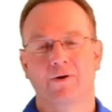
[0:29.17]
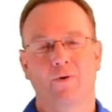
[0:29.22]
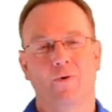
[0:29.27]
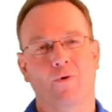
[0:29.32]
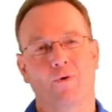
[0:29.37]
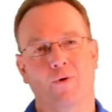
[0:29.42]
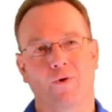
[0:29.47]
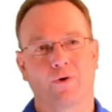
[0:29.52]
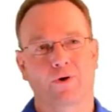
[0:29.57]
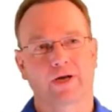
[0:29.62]

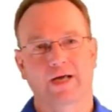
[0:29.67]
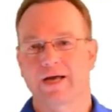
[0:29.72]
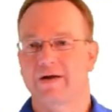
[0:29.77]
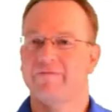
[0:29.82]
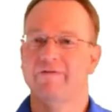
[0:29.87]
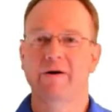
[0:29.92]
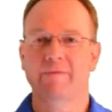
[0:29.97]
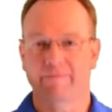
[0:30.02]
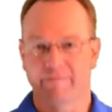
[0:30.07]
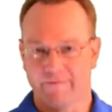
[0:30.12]
or kind
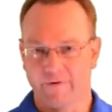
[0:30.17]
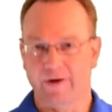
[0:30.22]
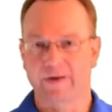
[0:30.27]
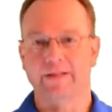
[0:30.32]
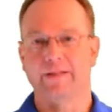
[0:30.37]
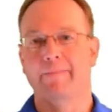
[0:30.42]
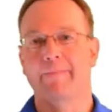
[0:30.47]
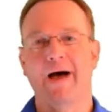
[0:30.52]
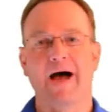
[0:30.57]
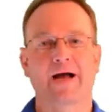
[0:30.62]
of up front
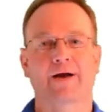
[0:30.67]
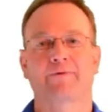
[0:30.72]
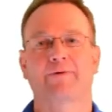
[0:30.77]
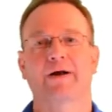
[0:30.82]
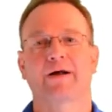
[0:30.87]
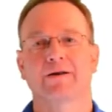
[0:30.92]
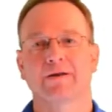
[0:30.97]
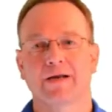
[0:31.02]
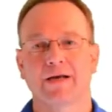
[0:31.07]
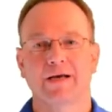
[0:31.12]
in the
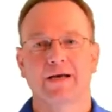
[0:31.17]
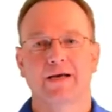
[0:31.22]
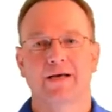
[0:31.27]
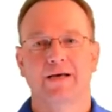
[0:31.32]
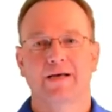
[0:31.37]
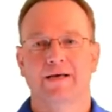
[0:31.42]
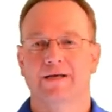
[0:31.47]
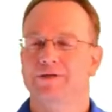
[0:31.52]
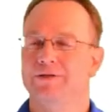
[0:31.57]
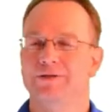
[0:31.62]
background
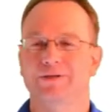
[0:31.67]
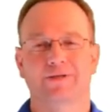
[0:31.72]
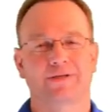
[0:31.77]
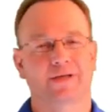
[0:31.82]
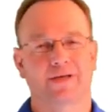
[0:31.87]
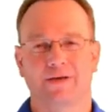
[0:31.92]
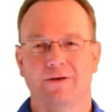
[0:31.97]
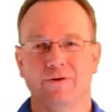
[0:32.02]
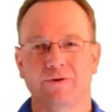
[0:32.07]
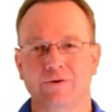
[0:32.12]
is
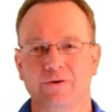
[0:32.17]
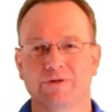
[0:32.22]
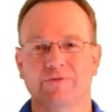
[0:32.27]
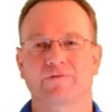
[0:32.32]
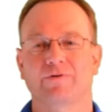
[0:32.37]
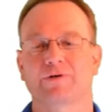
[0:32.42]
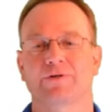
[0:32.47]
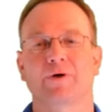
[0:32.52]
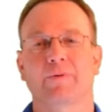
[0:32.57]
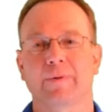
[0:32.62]
just huge
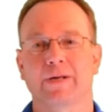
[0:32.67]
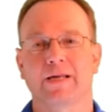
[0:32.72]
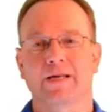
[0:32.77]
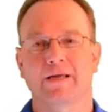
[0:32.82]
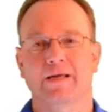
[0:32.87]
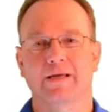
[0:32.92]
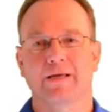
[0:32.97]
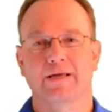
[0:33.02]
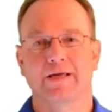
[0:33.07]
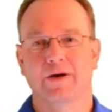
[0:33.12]
for so
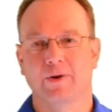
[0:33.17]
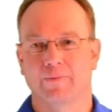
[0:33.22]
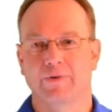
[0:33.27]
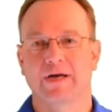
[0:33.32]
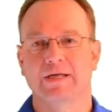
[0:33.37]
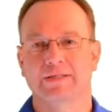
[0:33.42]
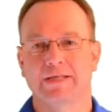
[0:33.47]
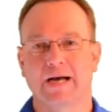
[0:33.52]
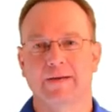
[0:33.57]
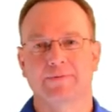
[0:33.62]
many
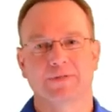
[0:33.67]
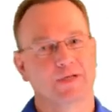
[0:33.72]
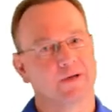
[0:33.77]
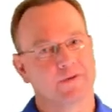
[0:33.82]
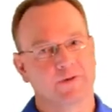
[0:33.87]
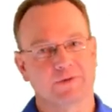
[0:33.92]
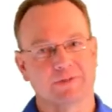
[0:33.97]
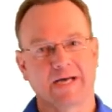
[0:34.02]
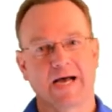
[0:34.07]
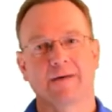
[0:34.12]
enterprise apps,
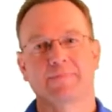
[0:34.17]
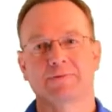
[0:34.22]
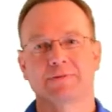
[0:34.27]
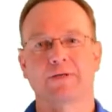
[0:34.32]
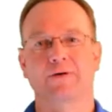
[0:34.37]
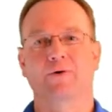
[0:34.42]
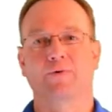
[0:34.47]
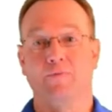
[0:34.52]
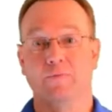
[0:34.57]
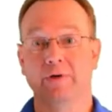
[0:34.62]
those apps
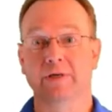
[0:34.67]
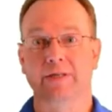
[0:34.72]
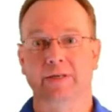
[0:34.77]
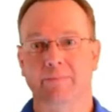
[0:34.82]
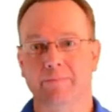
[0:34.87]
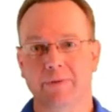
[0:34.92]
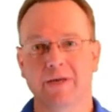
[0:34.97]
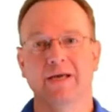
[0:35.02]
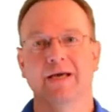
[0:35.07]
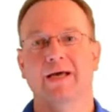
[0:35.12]
that are
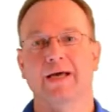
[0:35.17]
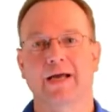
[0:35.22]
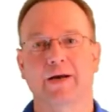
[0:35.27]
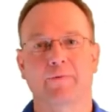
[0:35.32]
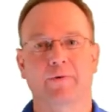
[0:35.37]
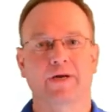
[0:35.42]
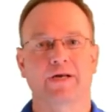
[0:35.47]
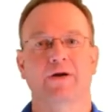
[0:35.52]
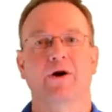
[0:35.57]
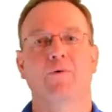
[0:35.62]
really big
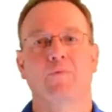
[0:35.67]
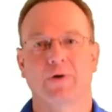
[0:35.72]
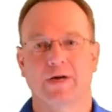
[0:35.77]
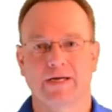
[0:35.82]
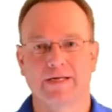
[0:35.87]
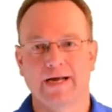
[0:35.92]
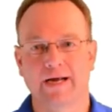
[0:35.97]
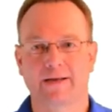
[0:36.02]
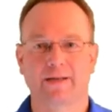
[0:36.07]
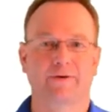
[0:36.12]
where you don't
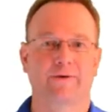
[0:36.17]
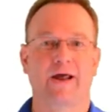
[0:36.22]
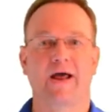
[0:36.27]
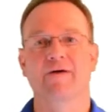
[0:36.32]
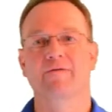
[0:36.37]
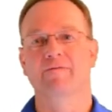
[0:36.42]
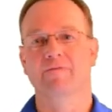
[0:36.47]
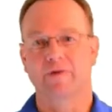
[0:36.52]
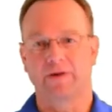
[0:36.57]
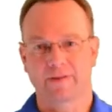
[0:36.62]
want to download
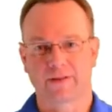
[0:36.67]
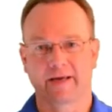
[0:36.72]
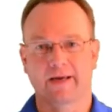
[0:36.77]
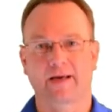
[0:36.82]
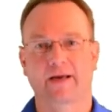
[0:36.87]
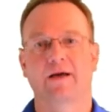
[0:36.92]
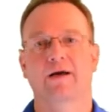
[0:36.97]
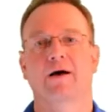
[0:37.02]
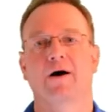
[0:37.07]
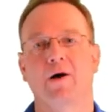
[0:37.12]

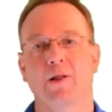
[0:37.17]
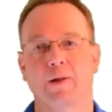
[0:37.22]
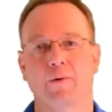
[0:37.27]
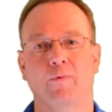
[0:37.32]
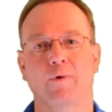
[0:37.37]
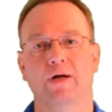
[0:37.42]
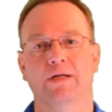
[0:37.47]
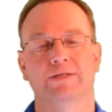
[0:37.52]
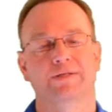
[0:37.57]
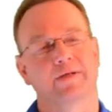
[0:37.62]
everything all
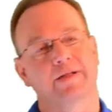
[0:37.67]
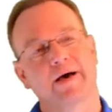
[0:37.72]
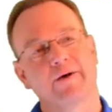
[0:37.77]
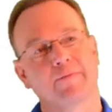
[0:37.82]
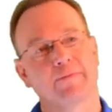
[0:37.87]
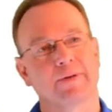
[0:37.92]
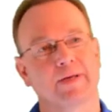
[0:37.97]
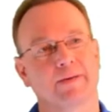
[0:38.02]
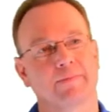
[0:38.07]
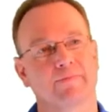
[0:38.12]
at once. So that
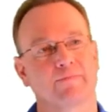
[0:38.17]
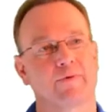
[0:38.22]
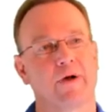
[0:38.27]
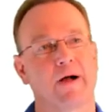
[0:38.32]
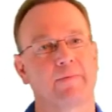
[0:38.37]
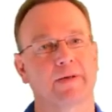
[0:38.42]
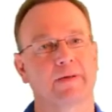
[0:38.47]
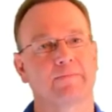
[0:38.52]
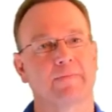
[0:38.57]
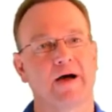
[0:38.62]
would be
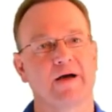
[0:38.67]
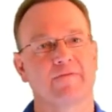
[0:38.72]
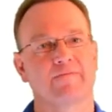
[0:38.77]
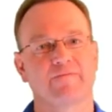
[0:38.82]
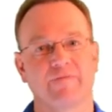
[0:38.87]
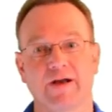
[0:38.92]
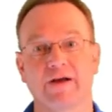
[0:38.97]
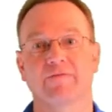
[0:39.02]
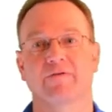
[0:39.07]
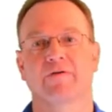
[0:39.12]
probably my
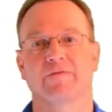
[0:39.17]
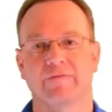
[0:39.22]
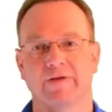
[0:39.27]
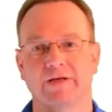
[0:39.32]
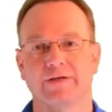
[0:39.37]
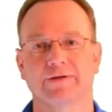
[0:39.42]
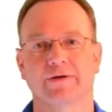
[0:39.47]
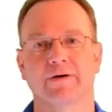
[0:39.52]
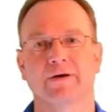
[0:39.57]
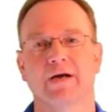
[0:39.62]
favorite
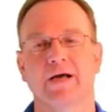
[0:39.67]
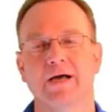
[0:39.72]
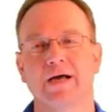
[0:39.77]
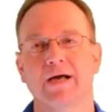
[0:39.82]
feature.